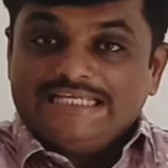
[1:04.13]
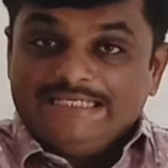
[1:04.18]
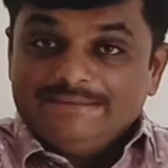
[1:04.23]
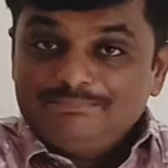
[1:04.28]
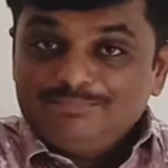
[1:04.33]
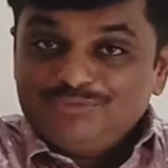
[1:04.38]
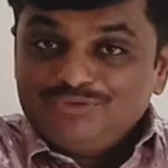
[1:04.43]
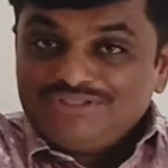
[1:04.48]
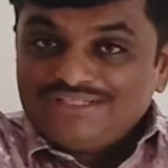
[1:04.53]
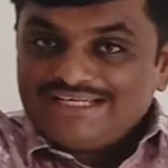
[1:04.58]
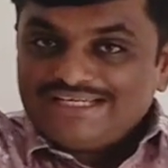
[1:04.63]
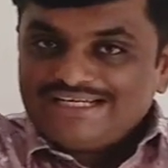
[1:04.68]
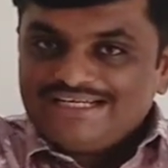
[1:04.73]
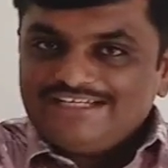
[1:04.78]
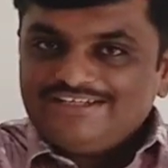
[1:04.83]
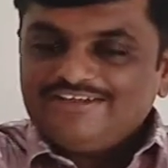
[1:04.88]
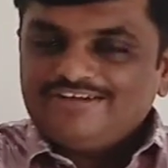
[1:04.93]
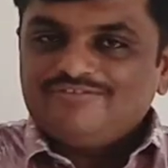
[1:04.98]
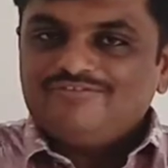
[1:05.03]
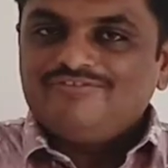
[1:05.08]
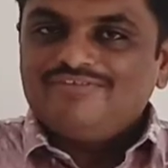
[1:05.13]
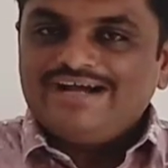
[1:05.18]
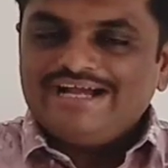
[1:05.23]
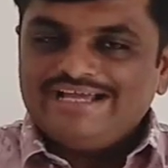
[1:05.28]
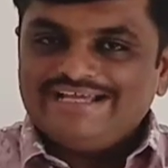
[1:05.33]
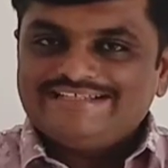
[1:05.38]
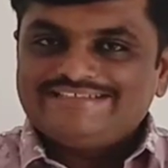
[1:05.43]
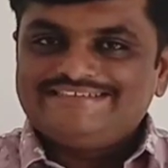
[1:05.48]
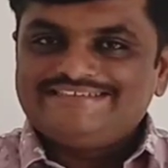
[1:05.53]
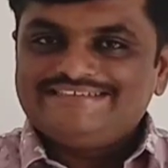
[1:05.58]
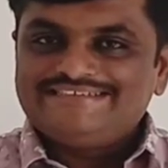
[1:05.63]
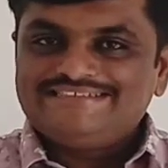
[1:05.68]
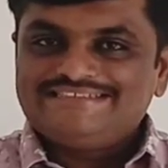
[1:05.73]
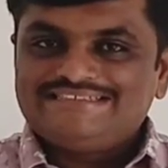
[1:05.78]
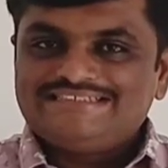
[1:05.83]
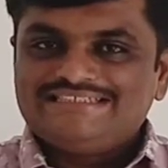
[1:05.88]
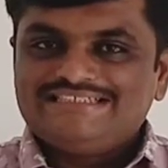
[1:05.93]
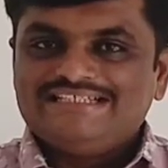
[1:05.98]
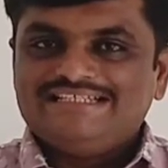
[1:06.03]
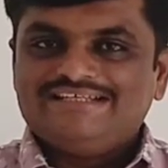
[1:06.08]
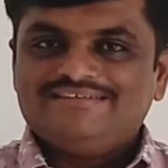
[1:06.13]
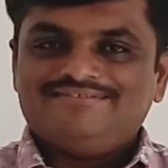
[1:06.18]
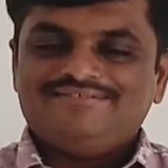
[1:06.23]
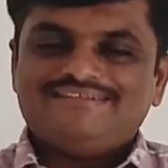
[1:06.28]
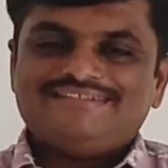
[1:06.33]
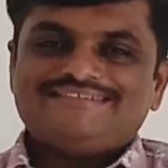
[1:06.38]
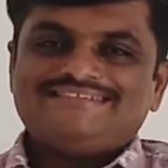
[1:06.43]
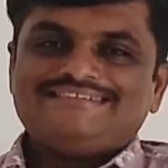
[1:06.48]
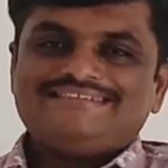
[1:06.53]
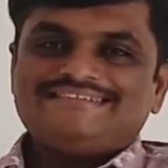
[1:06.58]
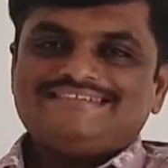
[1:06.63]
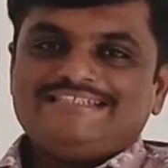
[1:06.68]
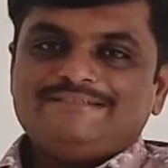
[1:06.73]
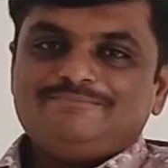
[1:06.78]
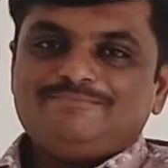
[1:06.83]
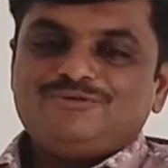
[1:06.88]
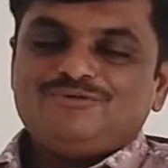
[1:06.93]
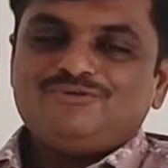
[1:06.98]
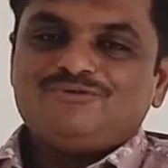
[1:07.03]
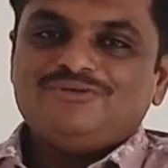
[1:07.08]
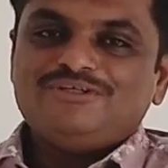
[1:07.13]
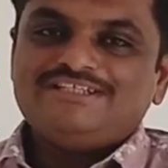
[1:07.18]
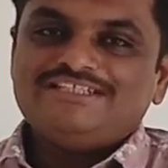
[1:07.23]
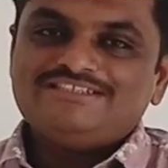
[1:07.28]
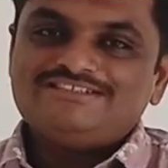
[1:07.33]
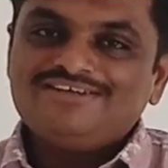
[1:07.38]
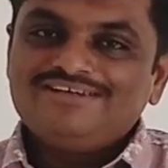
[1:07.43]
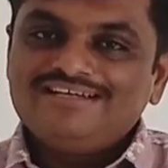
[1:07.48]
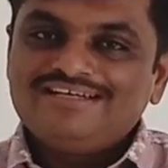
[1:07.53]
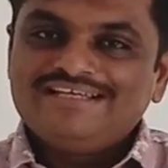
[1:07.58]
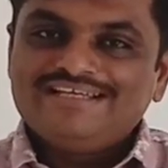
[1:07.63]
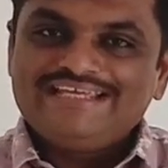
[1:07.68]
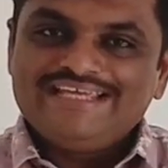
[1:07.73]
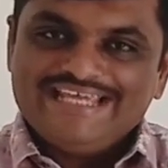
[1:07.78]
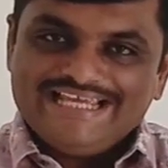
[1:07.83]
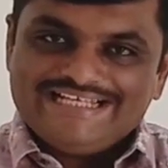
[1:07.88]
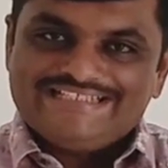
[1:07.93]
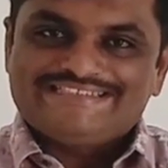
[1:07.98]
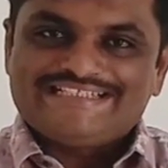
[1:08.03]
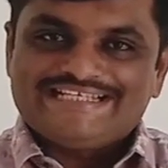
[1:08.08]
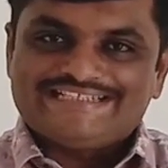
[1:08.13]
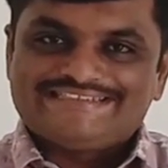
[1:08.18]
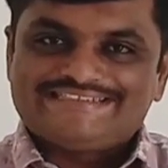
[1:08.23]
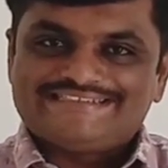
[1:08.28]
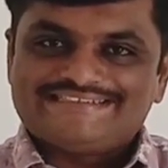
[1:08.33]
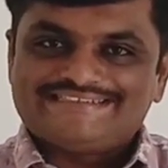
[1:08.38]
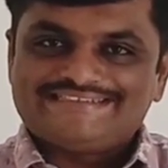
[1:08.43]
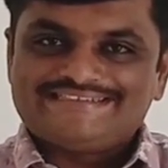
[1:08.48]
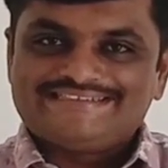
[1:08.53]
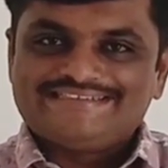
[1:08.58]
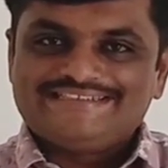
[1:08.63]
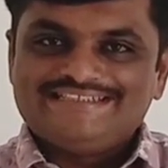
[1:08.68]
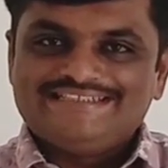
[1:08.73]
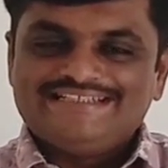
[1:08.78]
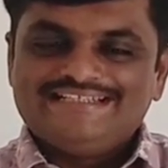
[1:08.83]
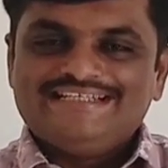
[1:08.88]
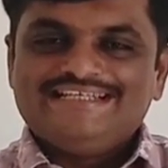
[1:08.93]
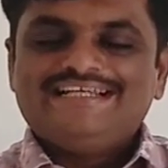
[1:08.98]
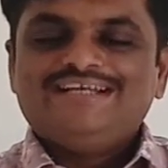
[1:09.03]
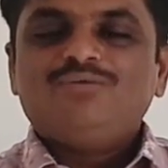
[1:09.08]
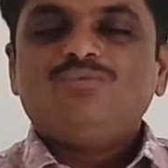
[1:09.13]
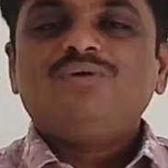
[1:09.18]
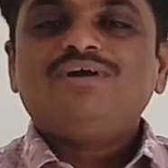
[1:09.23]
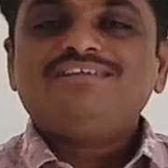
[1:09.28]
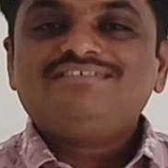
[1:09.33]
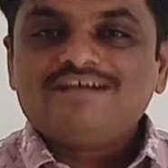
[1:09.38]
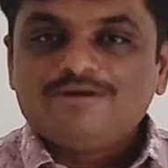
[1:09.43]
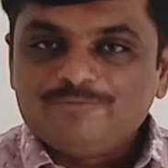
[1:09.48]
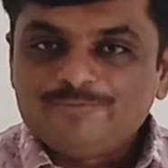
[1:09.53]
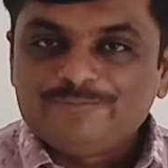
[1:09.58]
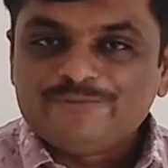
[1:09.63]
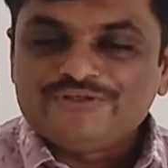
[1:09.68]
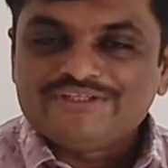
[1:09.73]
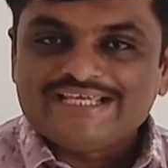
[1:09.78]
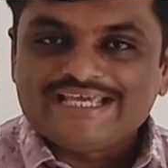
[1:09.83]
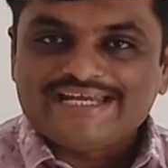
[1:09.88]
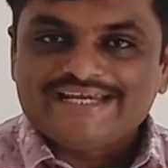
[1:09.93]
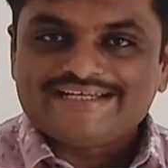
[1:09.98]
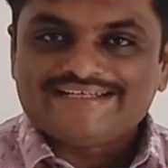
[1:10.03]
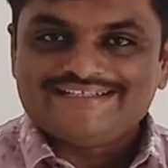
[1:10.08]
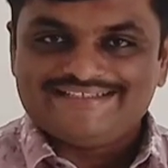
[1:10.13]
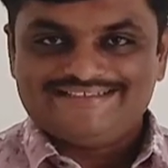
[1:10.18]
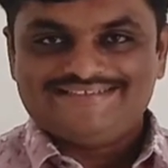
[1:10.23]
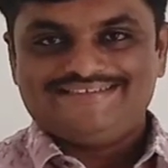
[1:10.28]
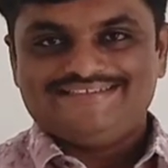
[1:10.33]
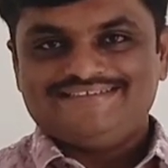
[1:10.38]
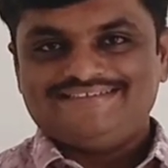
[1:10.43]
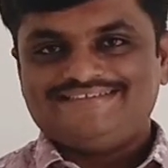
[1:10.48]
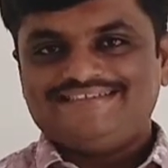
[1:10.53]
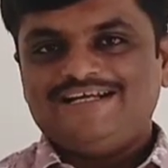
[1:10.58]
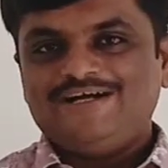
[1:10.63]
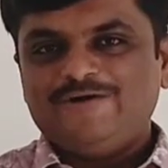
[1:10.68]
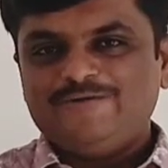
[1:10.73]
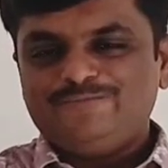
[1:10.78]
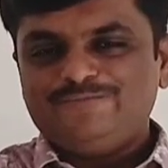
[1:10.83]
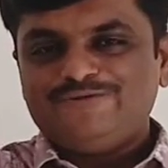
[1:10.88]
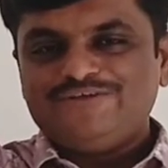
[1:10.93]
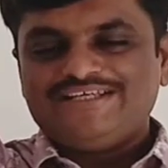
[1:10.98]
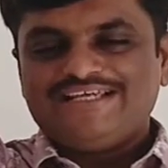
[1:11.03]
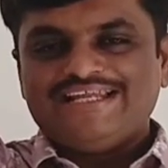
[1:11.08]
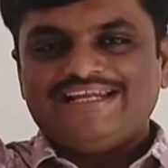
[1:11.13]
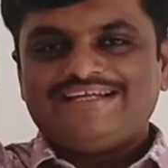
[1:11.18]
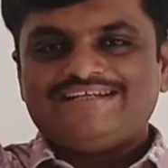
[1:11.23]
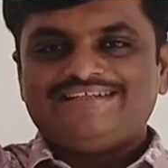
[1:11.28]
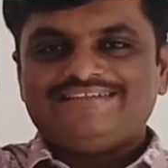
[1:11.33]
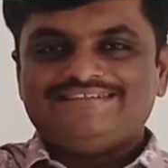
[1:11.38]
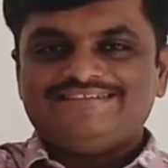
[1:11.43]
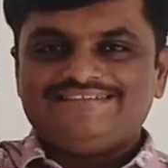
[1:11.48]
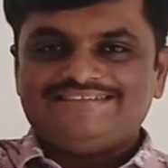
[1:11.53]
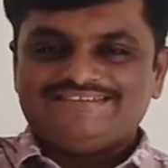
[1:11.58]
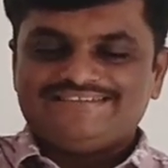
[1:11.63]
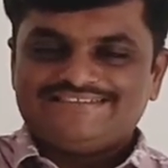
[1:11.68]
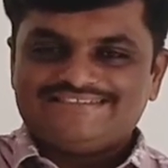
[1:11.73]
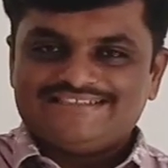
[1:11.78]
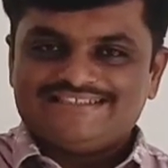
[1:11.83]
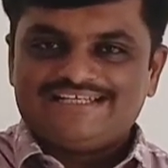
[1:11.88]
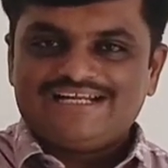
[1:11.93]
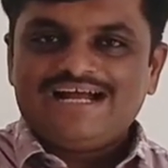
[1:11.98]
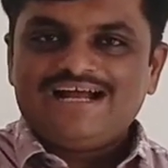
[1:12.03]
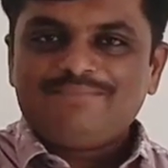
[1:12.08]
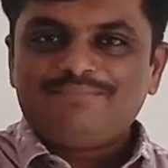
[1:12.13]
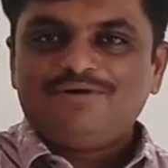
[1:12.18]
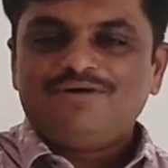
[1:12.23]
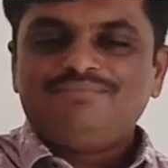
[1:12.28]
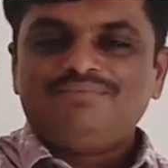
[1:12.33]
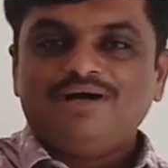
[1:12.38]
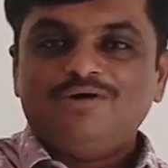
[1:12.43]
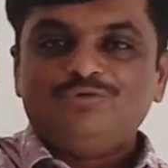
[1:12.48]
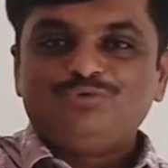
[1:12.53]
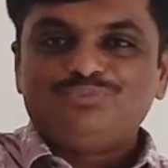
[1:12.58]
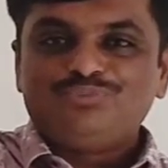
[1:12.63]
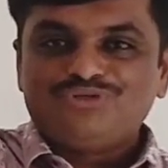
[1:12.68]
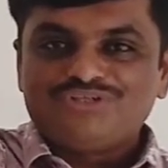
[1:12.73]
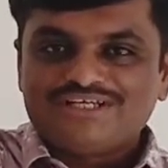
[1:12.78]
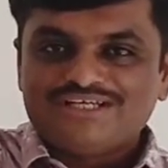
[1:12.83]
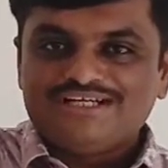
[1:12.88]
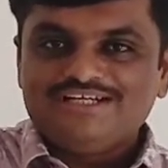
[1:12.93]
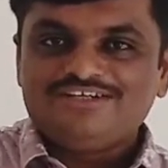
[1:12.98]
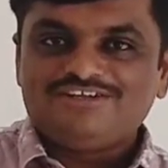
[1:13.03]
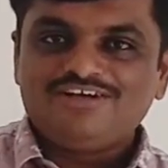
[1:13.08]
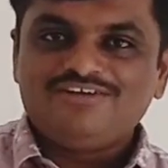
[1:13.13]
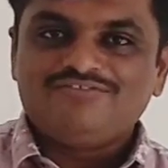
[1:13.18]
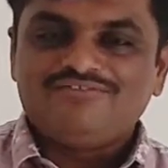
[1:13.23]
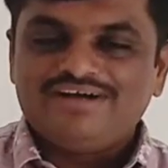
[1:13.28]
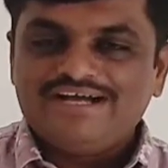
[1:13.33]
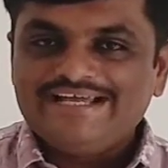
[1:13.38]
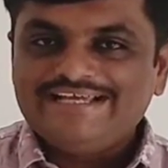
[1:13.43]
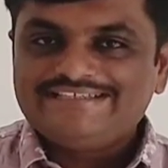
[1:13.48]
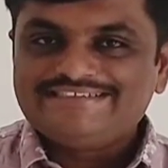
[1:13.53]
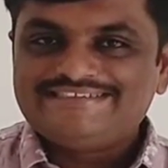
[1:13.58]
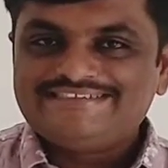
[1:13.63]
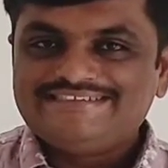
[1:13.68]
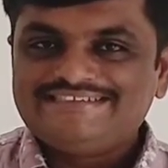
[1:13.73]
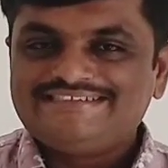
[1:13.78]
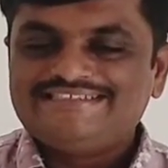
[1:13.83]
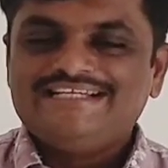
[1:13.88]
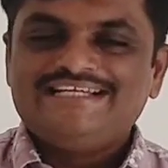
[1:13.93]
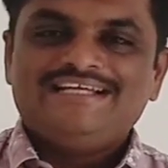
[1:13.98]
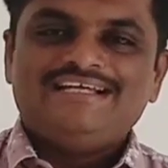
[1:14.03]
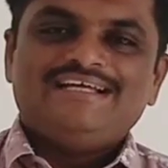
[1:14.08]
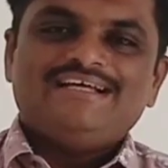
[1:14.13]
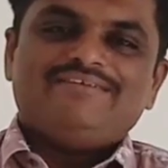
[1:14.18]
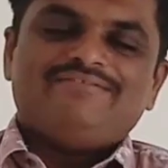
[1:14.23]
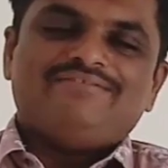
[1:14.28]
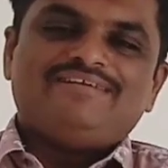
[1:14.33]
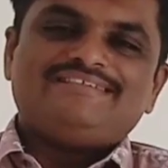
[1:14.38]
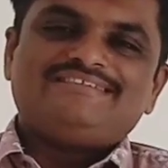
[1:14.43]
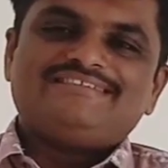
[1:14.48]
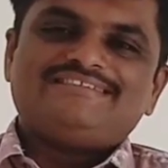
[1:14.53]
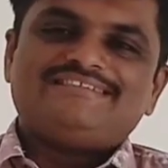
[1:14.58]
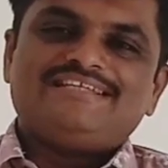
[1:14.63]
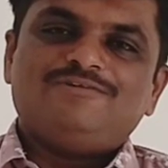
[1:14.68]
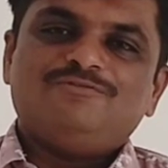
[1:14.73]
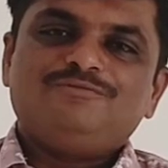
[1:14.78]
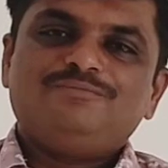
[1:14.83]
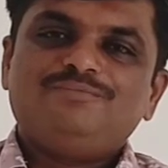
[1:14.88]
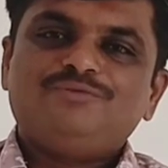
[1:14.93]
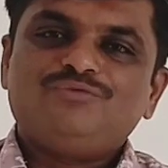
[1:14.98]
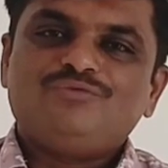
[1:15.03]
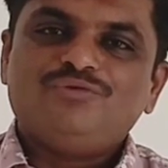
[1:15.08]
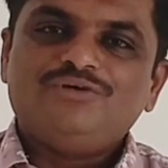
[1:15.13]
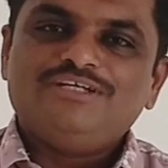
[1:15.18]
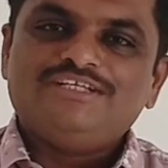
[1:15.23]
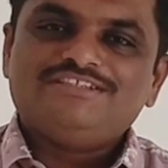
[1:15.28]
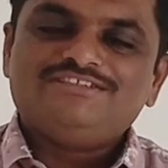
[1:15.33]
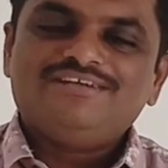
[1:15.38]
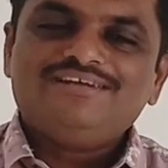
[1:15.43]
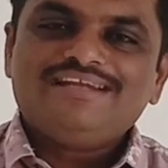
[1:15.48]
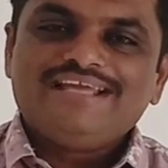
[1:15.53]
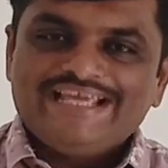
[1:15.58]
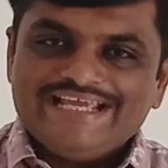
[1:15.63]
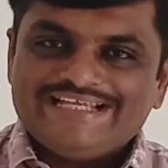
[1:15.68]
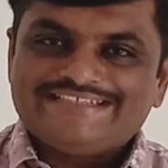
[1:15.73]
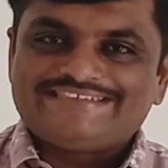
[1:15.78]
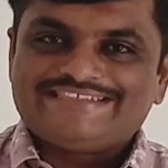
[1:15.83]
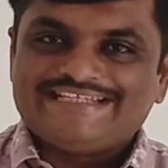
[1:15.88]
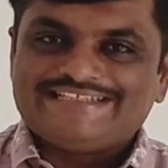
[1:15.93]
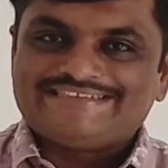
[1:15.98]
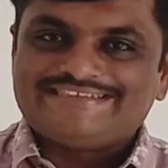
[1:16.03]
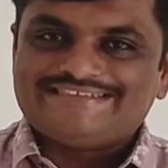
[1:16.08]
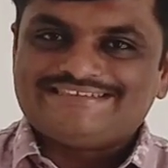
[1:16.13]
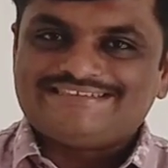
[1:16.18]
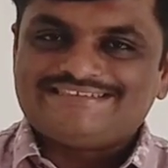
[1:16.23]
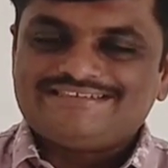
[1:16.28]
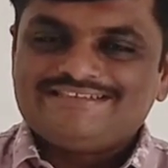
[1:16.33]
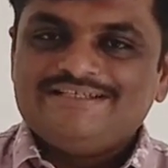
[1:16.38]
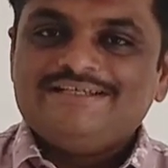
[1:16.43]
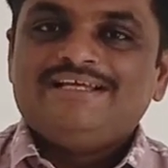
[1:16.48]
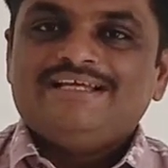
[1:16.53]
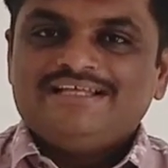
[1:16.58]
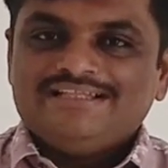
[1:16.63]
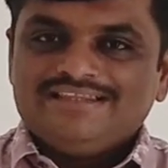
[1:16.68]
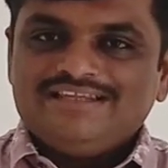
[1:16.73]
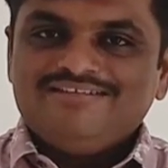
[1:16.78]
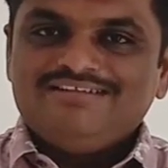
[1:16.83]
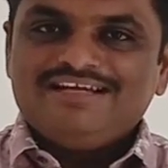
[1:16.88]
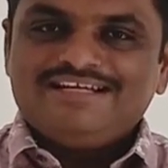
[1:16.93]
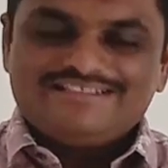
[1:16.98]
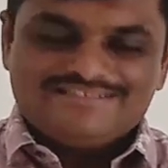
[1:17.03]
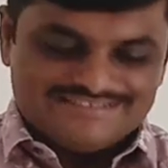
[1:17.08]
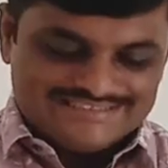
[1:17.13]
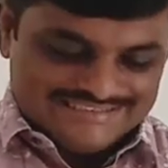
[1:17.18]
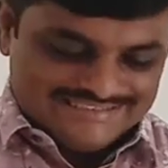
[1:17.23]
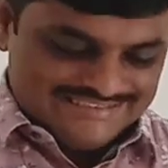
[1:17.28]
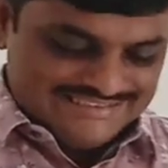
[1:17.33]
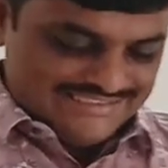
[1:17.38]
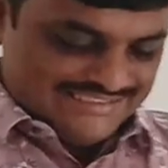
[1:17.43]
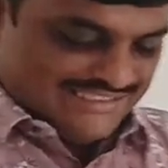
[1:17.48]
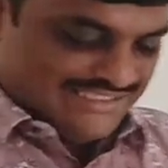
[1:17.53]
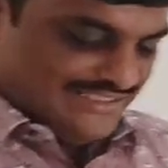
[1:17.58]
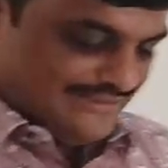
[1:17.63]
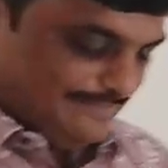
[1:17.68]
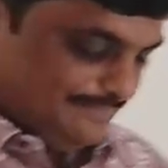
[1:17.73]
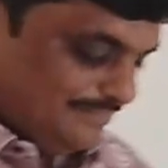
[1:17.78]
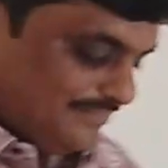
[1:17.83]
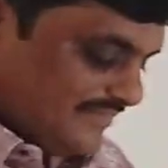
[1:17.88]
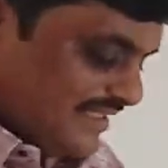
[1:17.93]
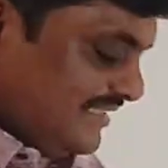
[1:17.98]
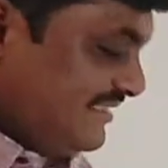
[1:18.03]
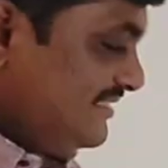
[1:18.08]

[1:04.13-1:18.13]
input current on y-axis versus input voltage on x-axis. What is output characteristics? Output characteristics is the graph of output current on y-axis versus output voltage on x-axis. Now let us consider,